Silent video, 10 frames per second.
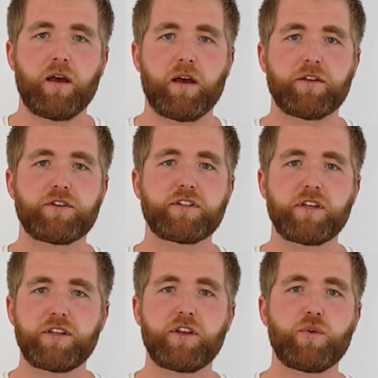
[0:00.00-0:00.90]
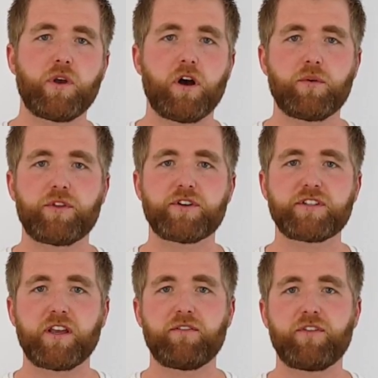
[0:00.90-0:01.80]
Just continuing on with our
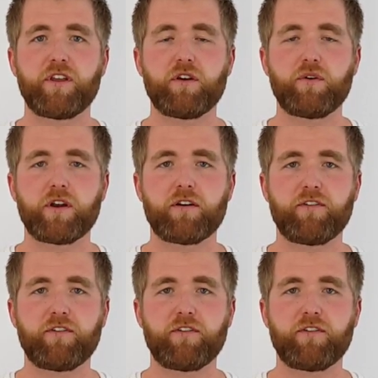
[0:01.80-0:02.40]
second video in our